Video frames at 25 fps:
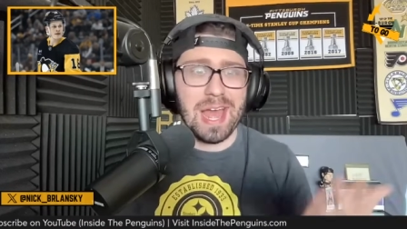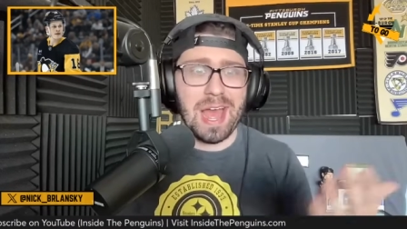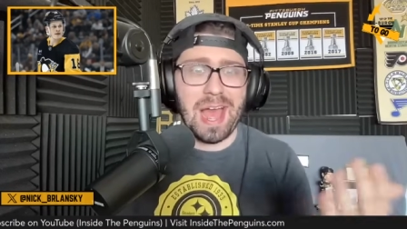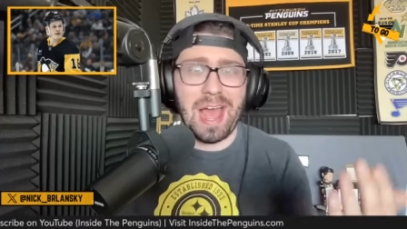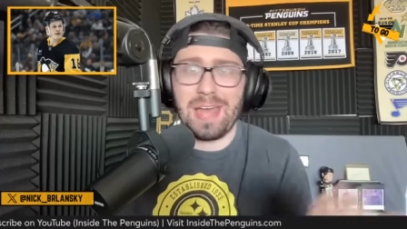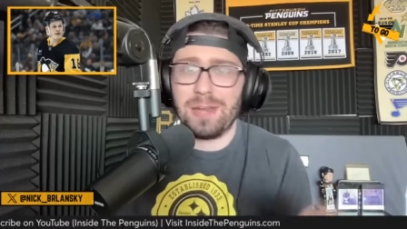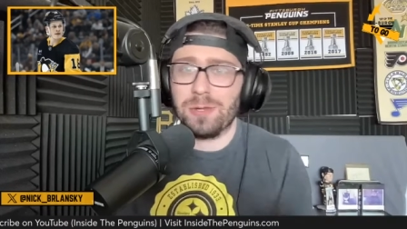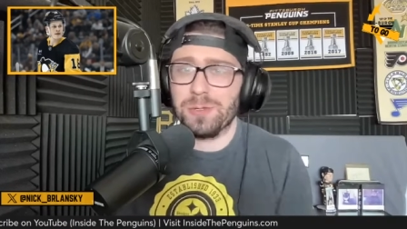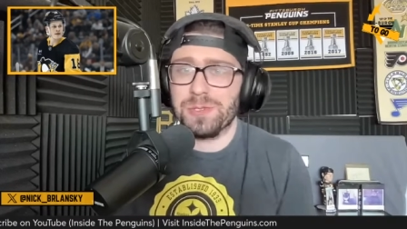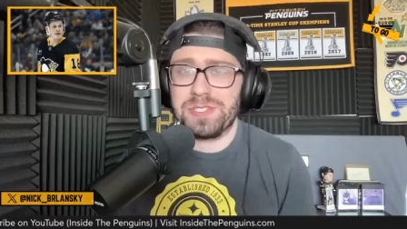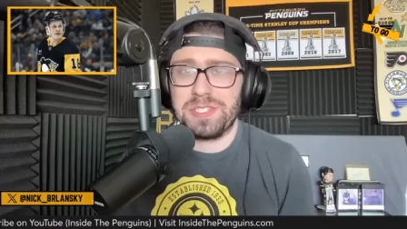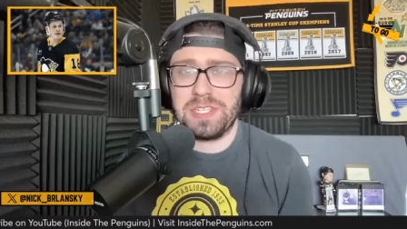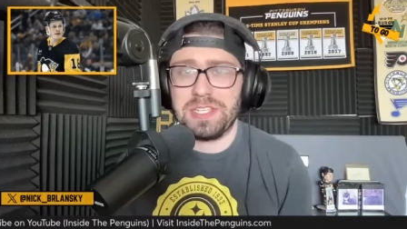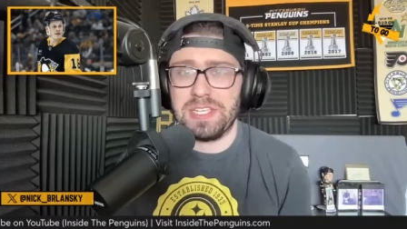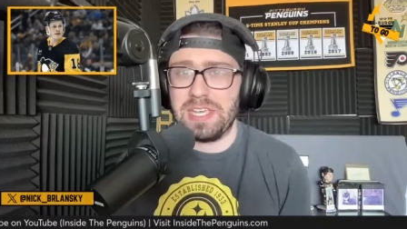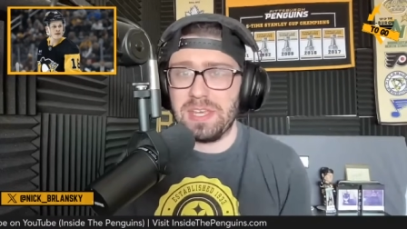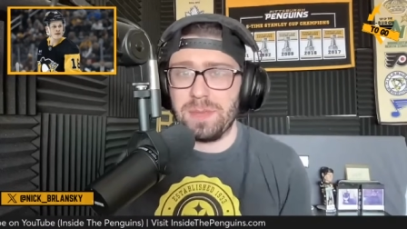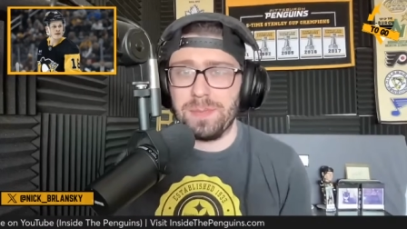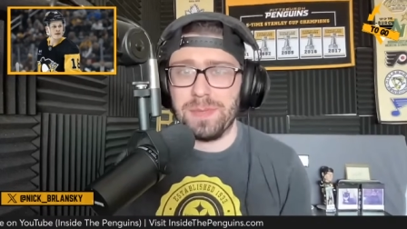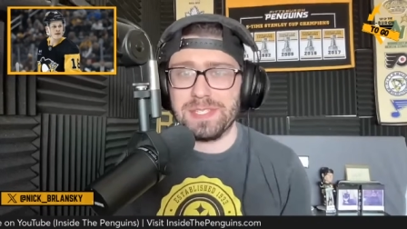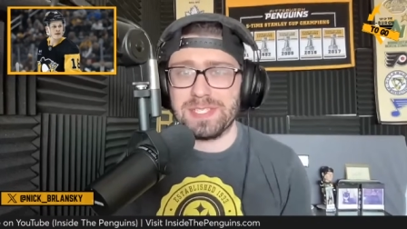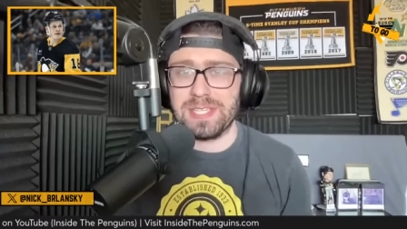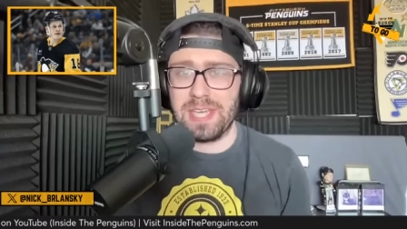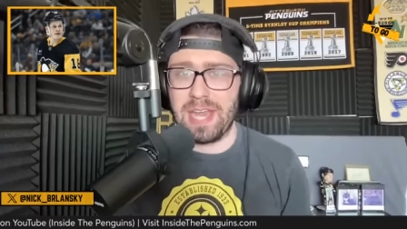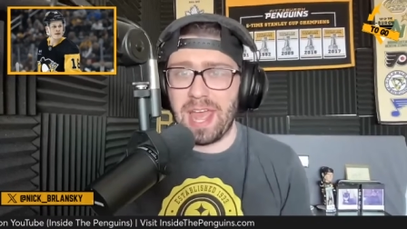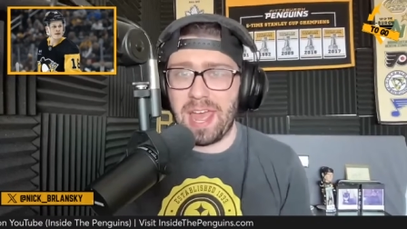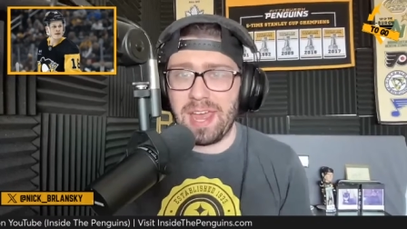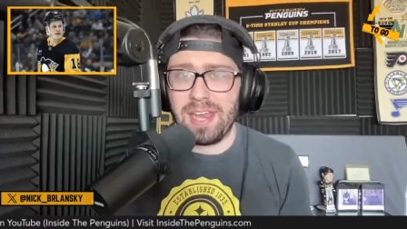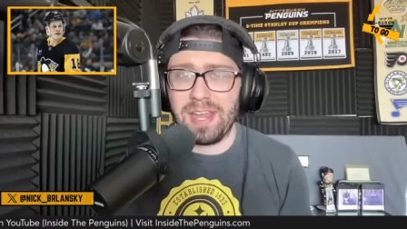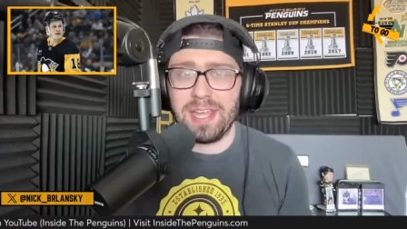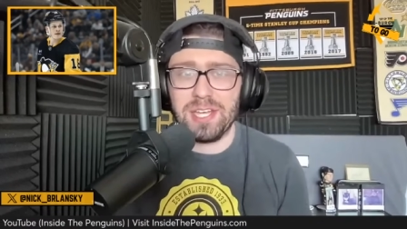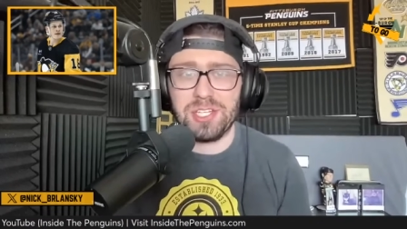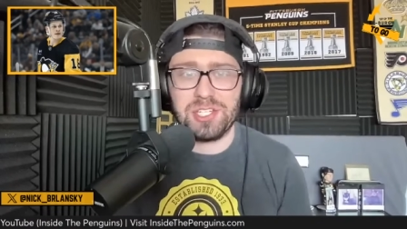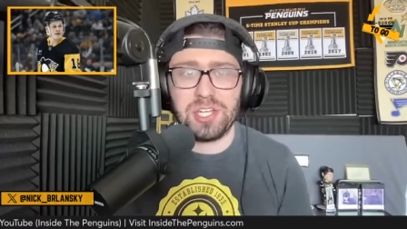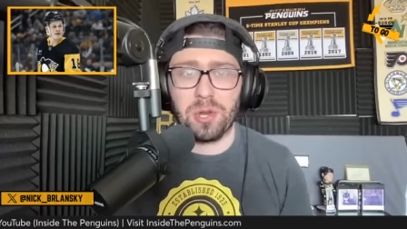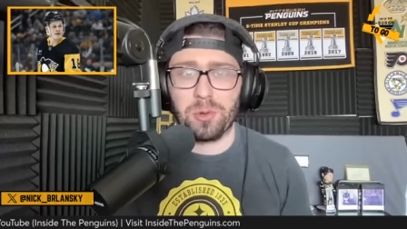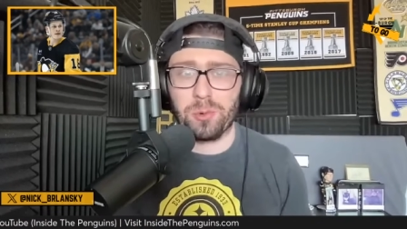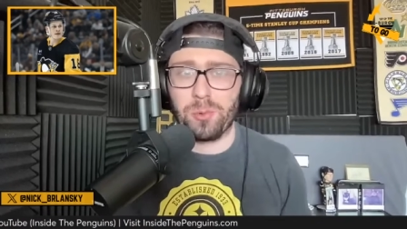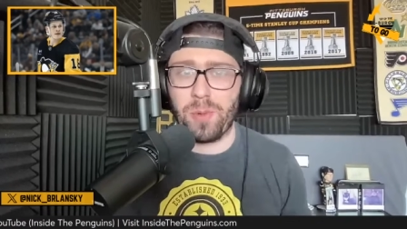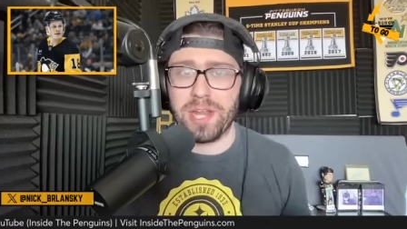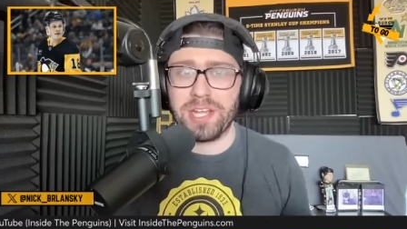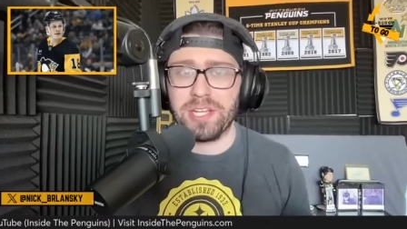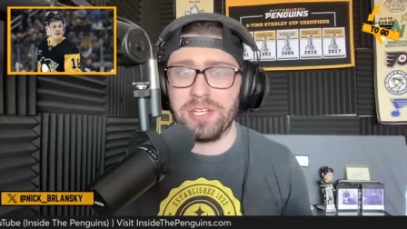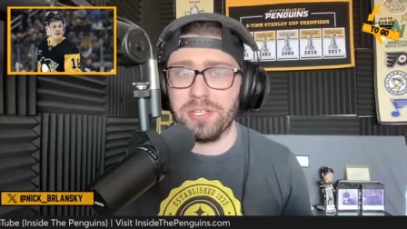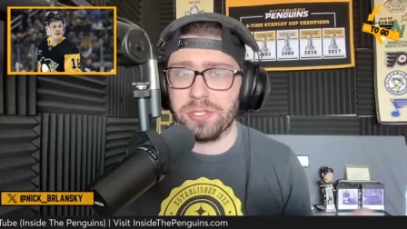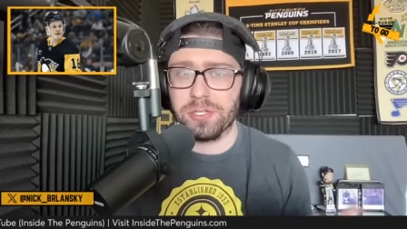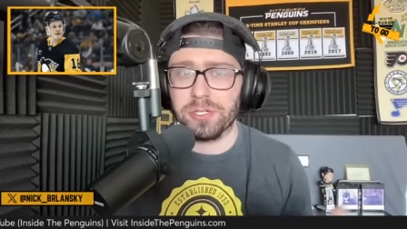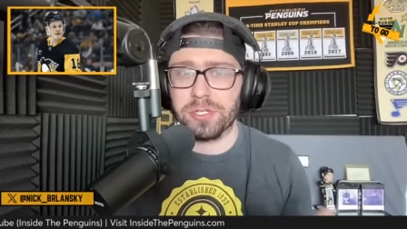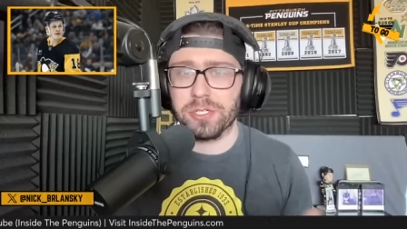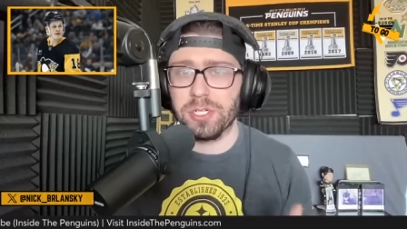I don't see him as an NHL
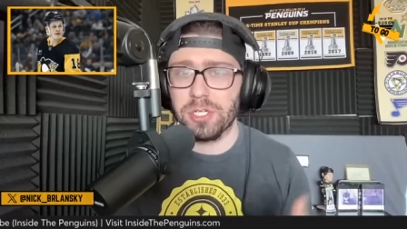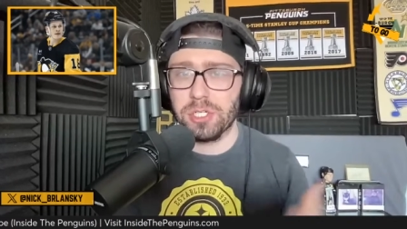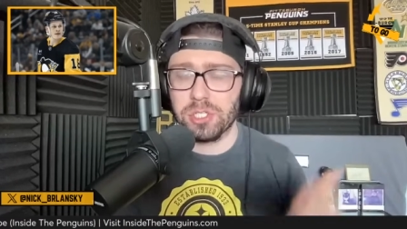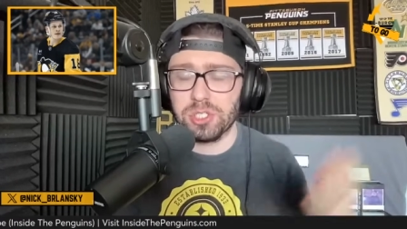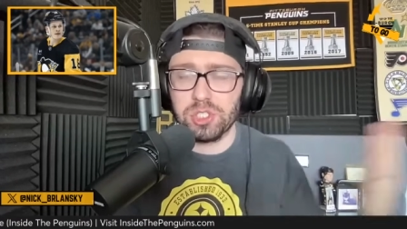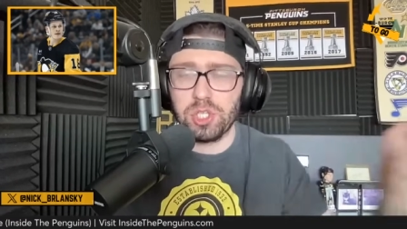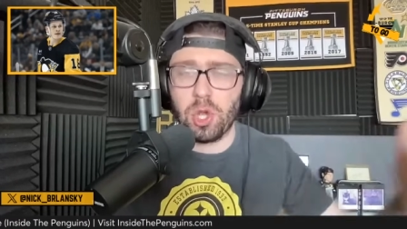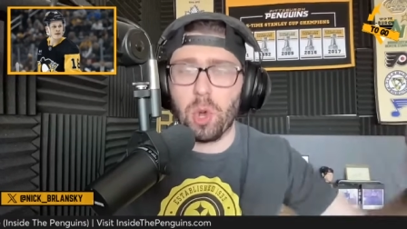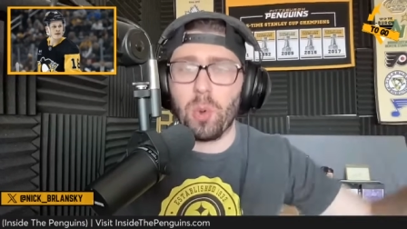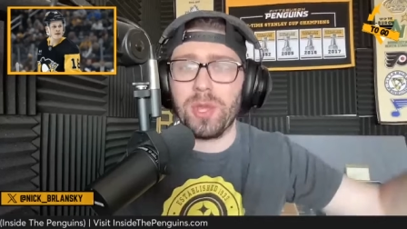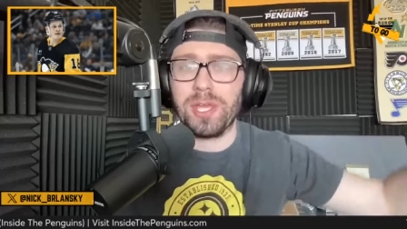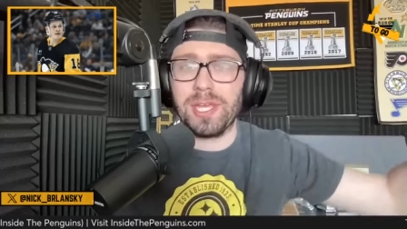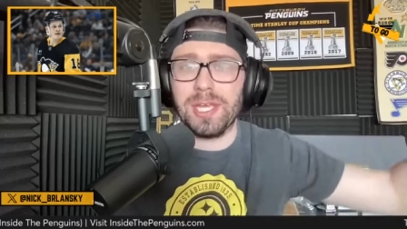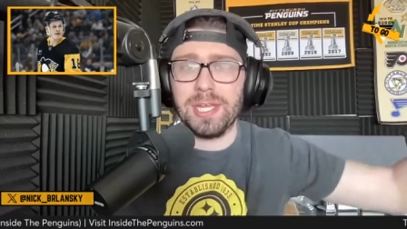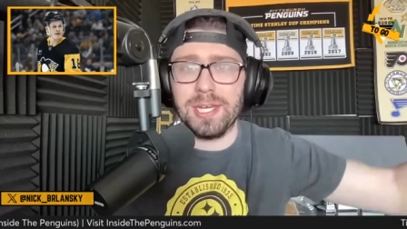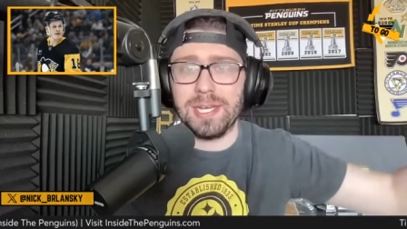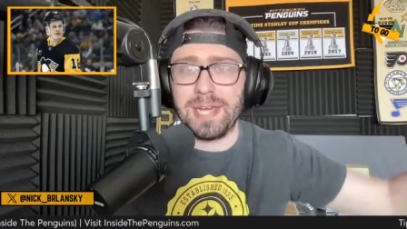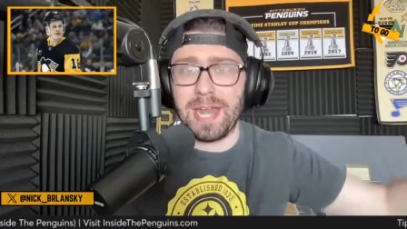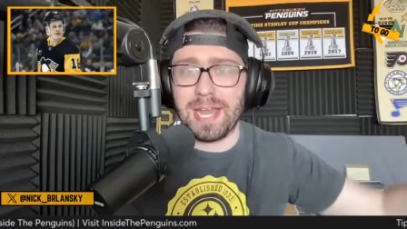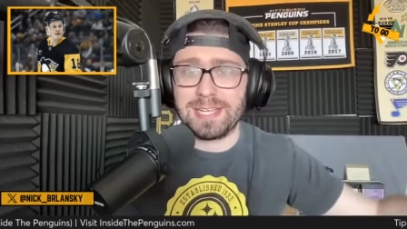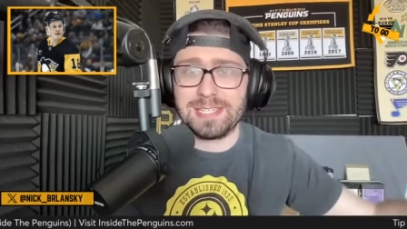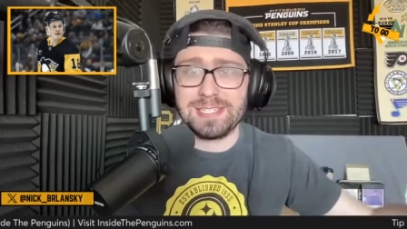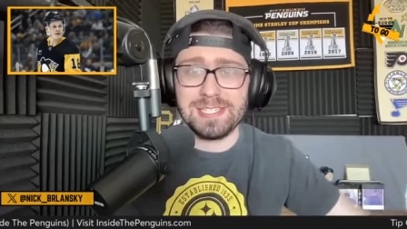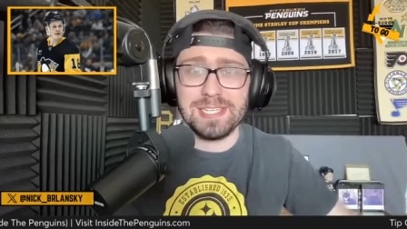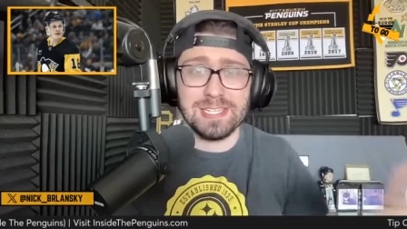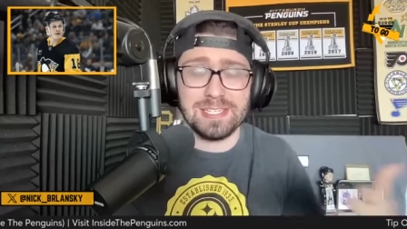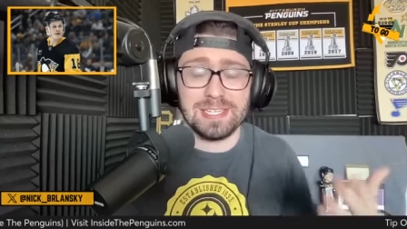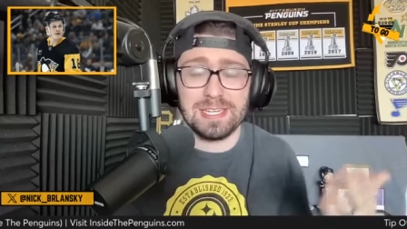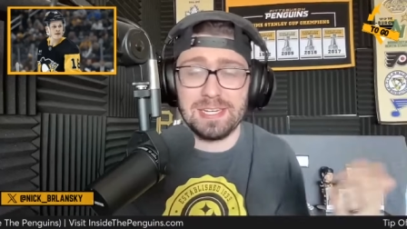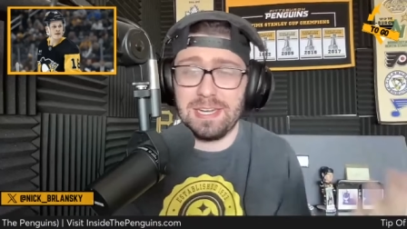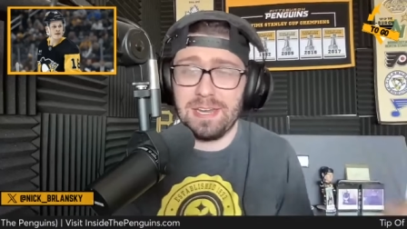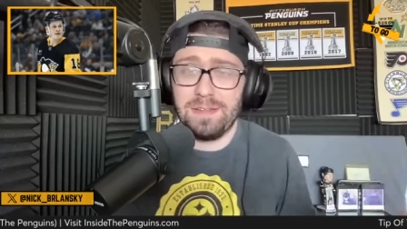regular going into next season.